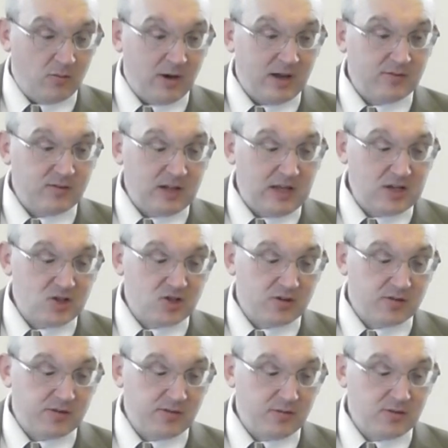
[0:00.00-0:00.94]
Revelation
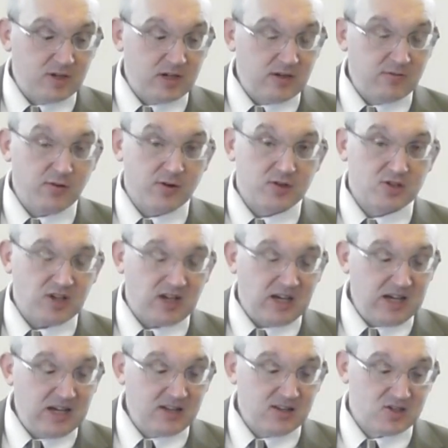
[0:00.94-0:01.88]
13 verse
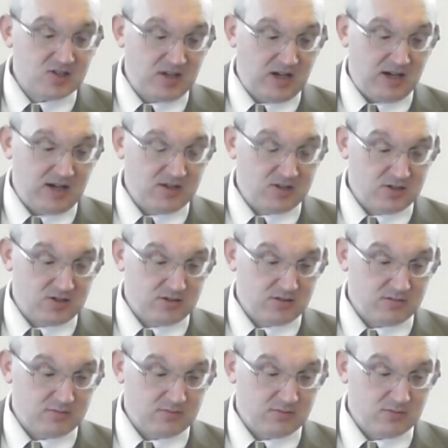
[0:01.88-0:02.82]
8 says,
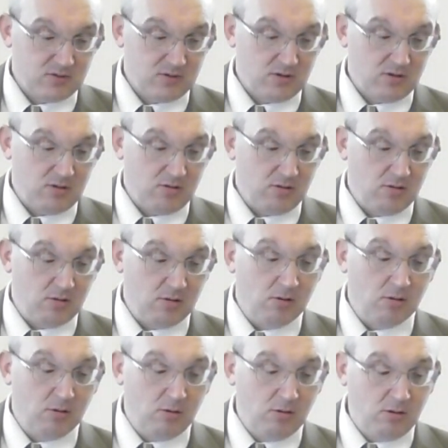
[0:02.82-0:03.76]

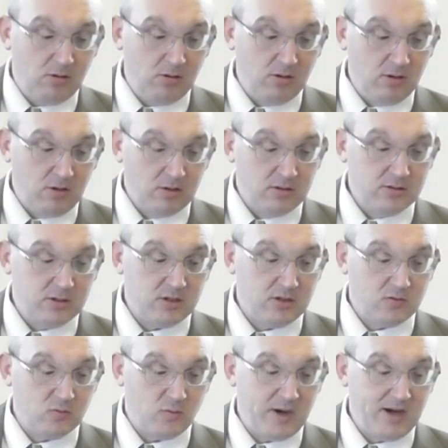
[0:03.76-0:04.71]
all
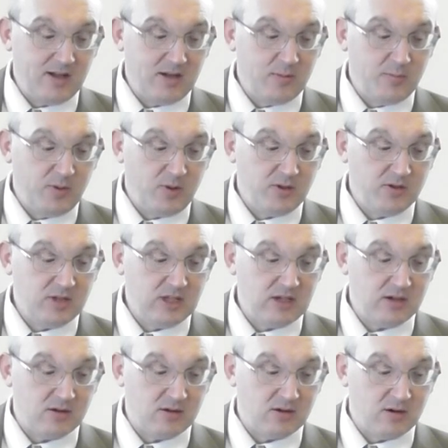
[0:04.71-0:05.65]
that dwell upon
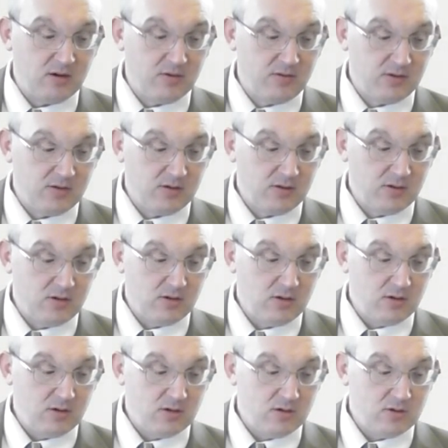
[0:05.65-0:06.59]
the earth
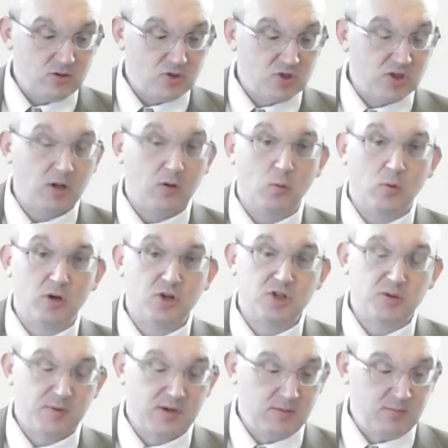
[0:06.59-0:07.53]
shall
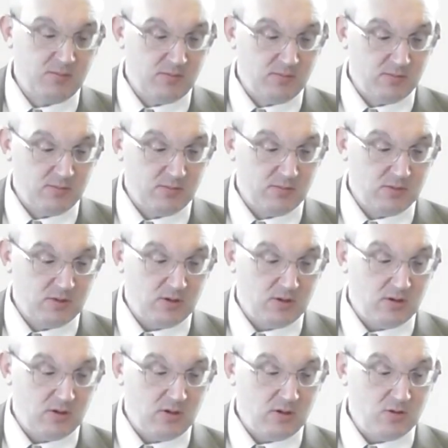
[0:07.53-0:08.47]
worship him,
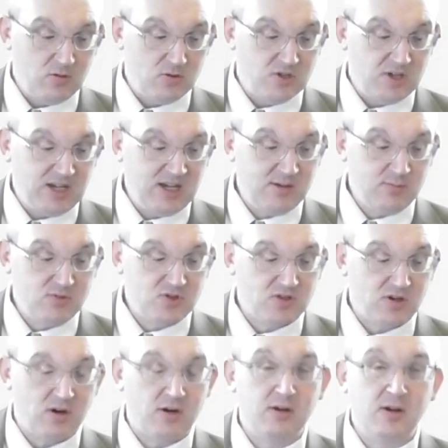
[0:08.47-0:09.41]
whose
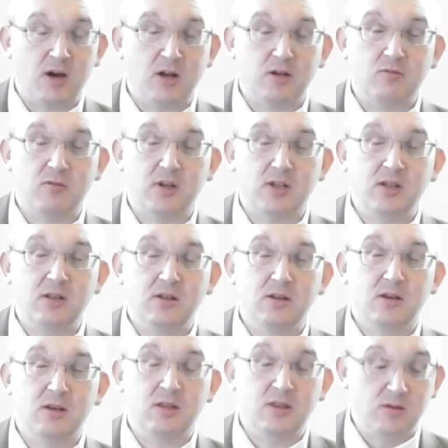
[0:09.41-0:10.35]
names are not
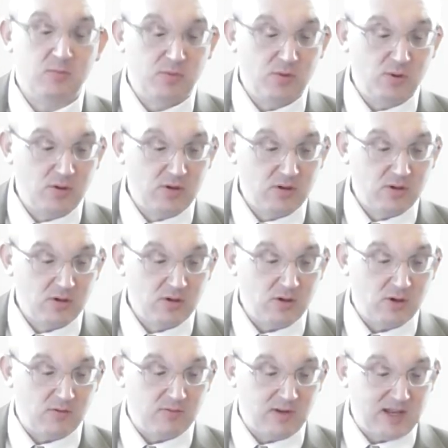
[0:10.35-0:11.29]
written in the book
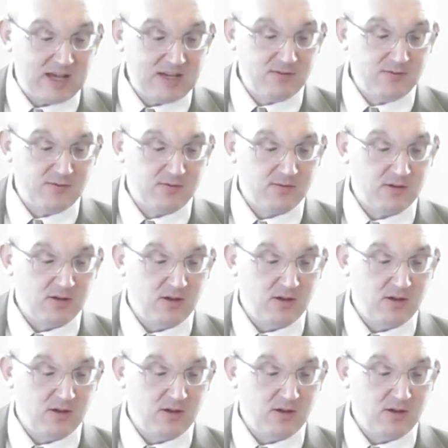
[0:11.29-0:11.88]
of life